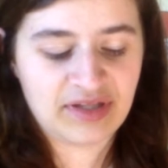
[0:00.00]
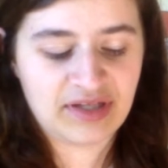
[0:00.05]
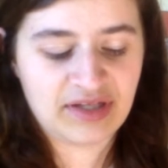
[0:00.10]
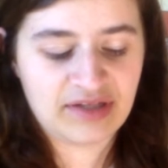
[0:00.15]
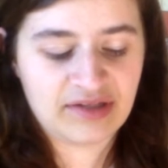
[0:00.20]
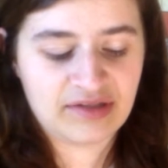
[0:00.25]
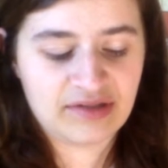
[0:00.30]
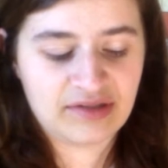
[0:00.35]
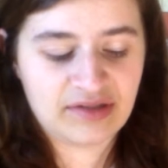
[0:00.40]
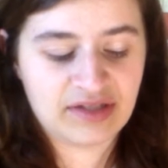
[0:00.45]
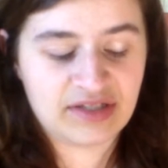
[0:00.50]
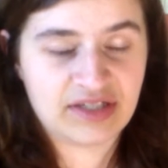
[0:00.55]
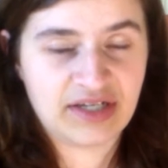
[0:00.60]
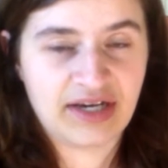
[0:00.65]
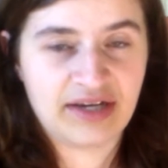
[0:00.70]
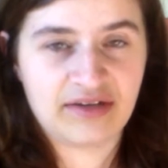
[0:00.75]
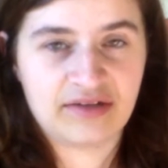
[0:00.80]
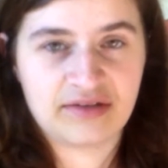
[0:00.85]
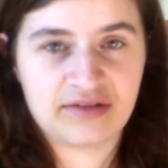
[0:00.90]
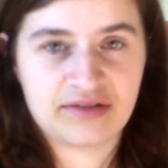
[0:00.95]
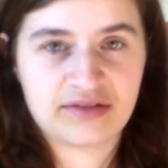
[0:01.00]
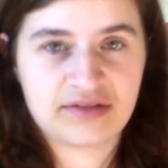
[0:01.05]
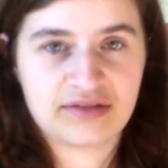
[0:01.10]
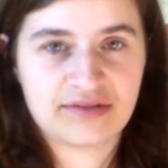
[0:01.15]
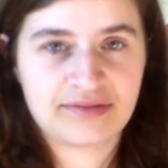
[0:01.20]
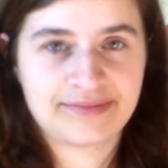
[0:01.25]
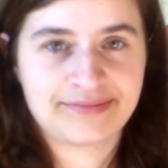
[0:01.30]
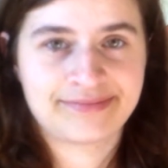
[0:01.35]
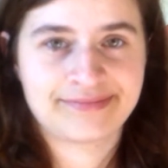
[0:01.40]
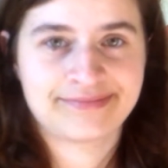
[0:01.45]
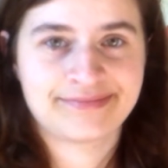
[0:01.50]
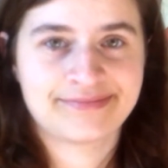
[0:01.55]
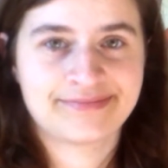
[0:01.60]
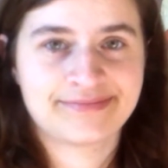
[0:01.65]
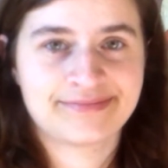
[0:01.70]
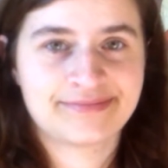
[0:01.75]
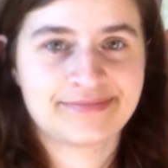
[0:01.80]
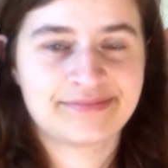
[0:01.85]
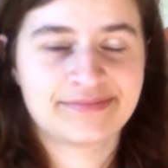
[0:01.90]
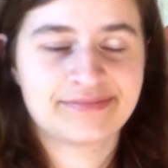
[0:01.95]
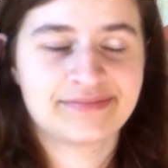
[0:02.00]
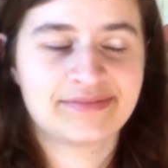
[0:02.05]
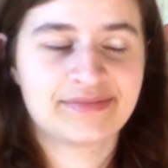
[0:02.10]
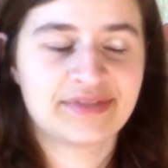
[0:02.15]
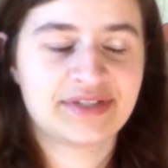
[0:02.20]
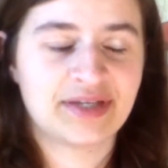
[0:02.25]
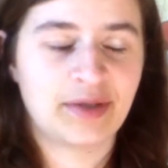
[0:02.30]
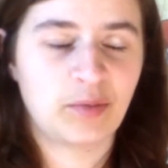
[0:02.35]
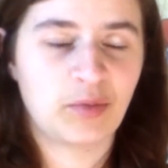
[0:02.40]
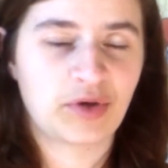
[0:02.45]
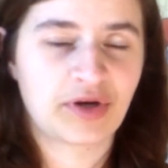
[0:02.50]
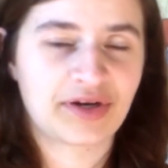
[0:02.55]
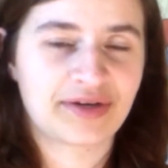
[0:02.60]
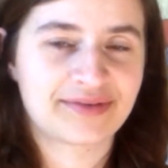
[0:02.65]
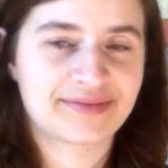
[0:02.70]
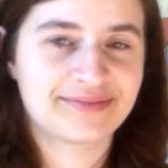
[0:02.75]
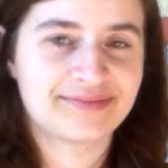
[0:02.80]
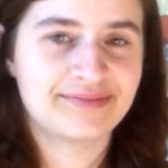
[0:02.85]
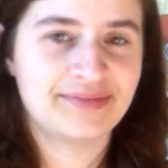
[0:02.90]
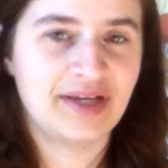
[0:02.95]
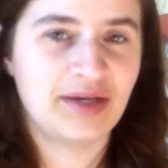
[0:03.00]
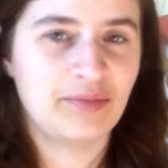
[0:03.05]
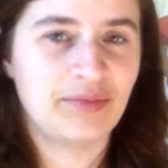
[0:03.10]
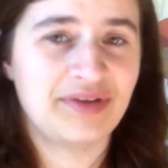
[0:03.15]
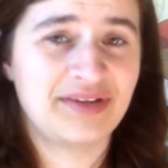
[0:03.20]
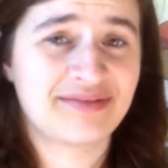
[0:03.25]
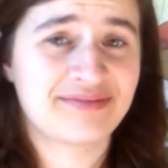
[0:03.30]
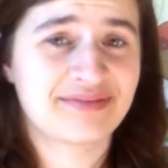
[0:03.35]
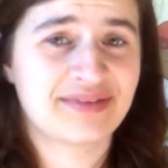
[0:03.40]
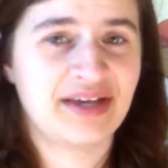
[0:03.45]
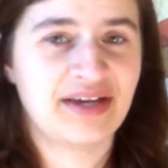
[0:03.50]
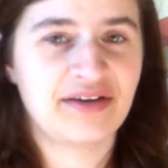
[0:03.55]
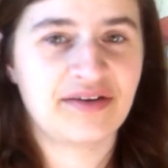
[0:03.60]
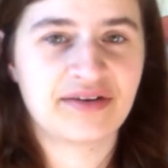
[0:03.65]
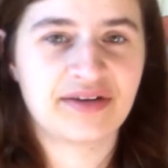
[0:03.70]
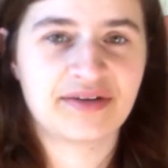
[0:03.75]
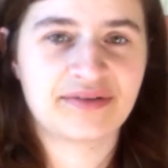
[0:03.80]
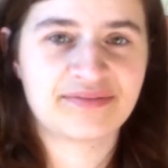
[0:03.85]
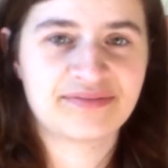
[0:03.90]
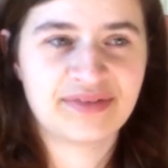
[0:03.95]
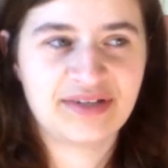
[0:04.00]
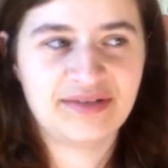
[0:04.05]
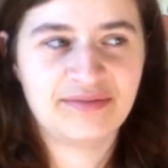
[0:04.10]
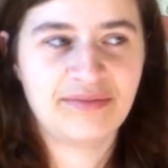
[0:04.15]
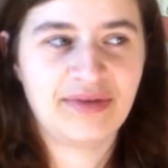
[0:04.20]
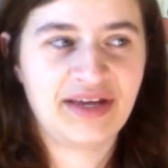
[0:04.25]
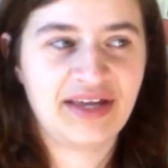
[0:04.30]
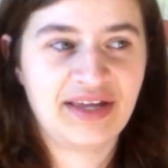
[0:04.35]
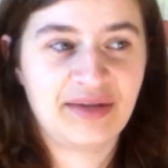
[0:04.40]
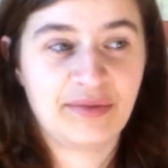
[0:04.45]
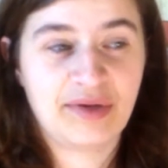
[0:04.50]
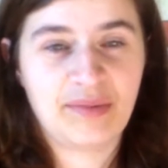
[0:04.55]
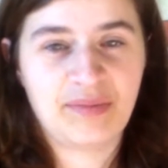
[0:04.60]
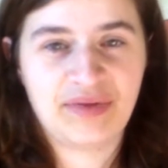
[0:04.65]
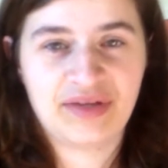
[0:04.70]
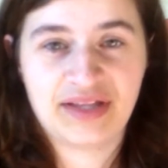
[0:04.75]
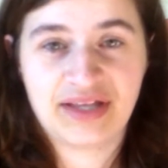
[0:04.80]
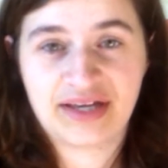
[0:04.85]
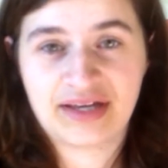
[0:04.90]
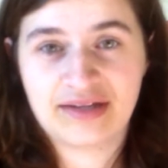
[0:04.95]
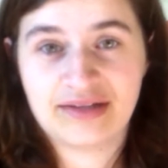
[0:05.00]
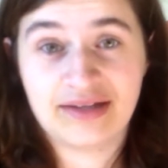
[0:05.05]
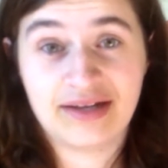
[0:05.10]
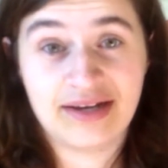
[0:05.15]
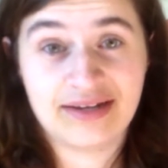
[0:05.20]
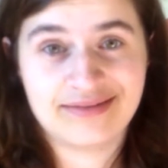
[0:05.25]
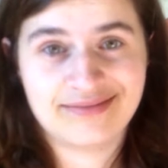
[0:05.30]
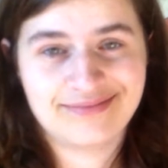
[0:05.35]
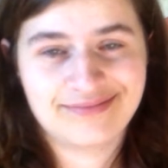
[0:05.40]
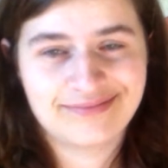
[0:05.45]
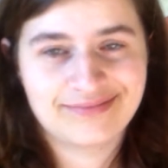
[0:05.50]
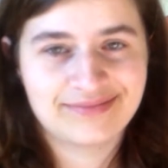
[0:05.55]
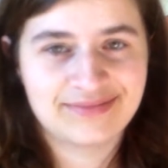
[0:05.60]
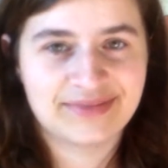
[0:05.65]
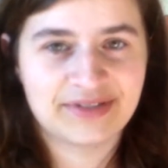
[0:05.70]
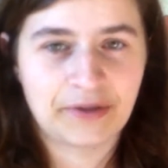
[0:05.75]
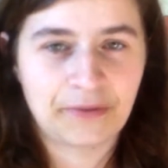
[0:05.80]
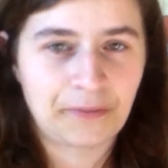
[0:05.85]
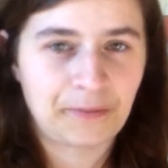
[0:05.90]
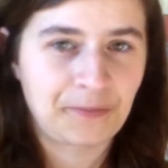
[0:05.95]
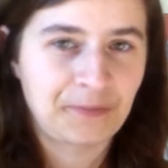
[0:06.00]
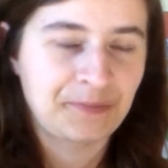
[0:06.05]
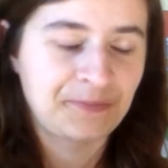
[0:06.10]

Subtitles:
of the titles somewhere, maybe. I don't know. It might be a lot. So